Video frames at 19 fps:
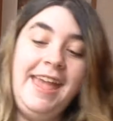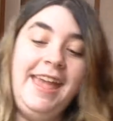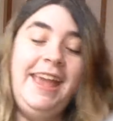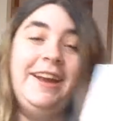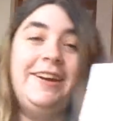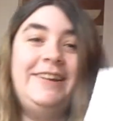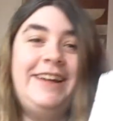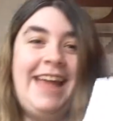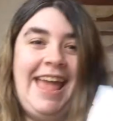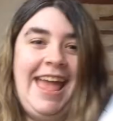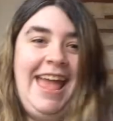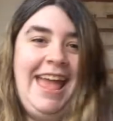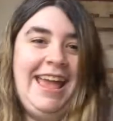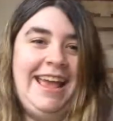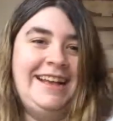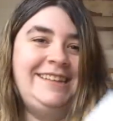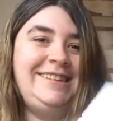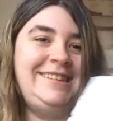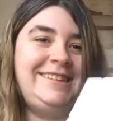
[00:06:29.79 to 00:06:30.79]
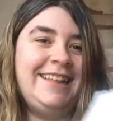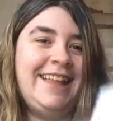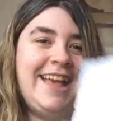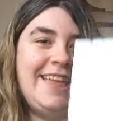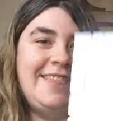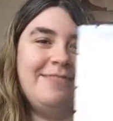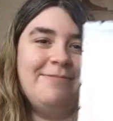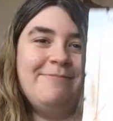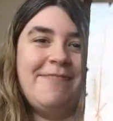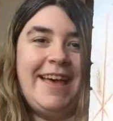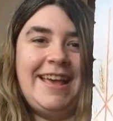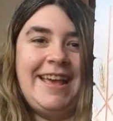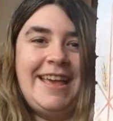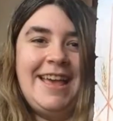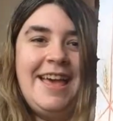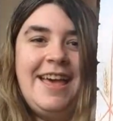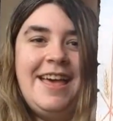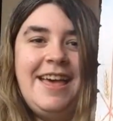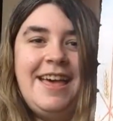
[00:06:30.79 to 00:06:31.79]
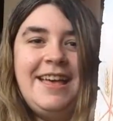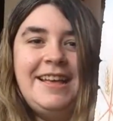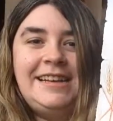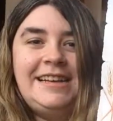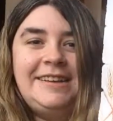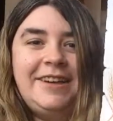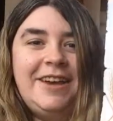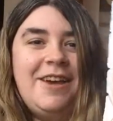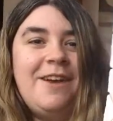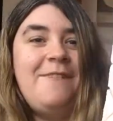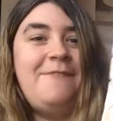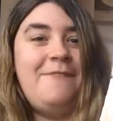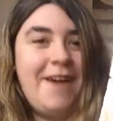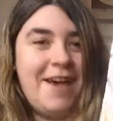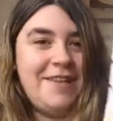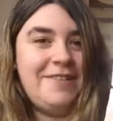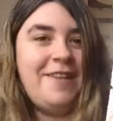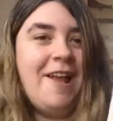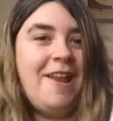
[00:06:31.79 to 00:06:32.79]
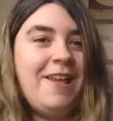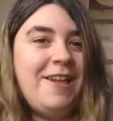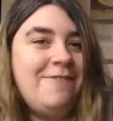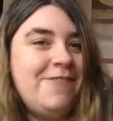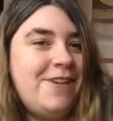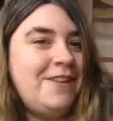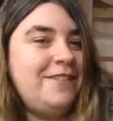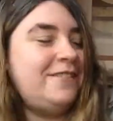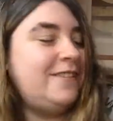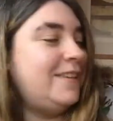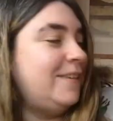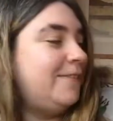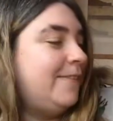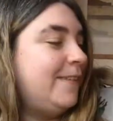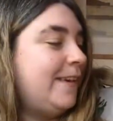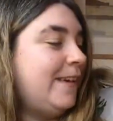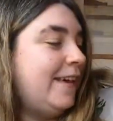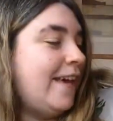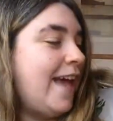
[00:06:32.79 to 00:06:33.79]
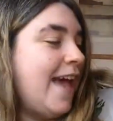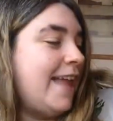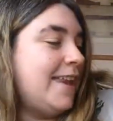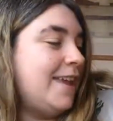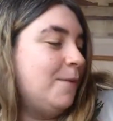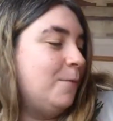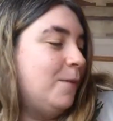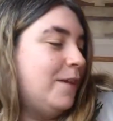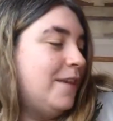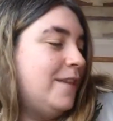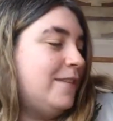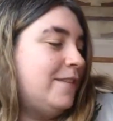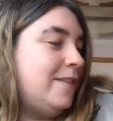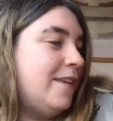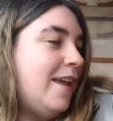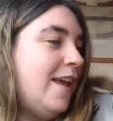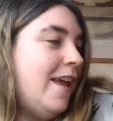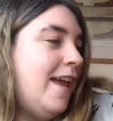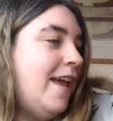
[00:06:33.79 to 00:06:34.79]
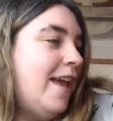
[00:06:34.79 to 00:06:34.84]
here it is, like my first Holy Communion certificate, and it was,